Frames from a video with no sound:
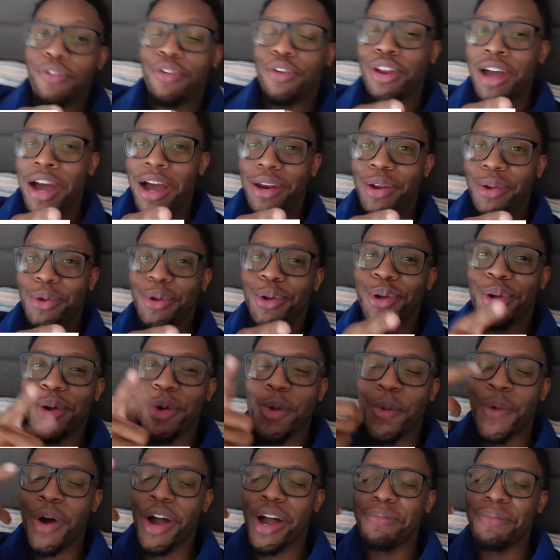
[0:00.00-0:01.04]
you're not new here,
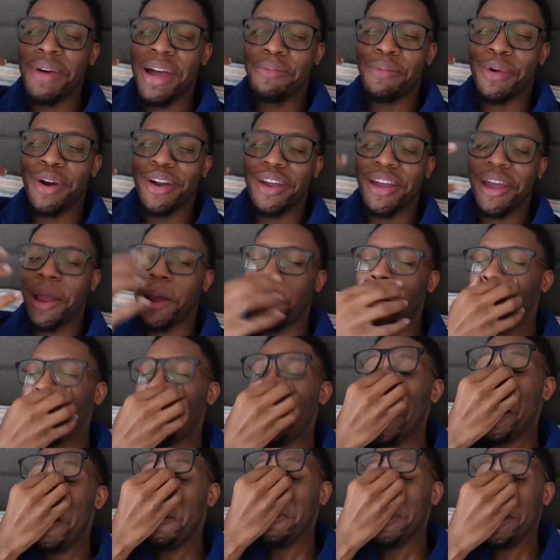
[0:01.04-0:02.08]
welcome back, MarrGang.
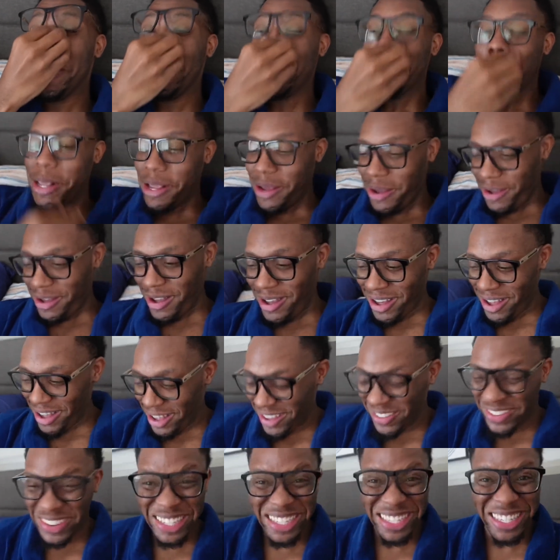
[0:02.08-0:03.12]
What up, though,
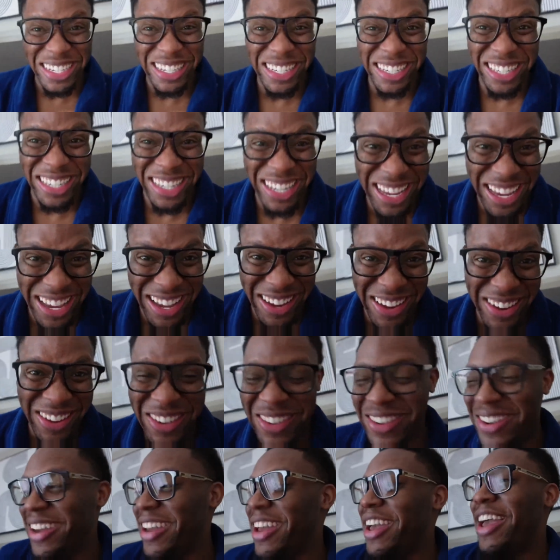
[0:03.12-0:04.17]
y'all? What's the
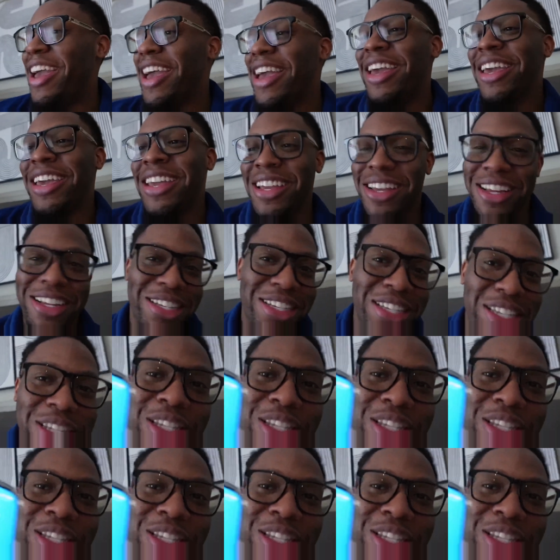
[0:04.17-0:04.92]
deal? It is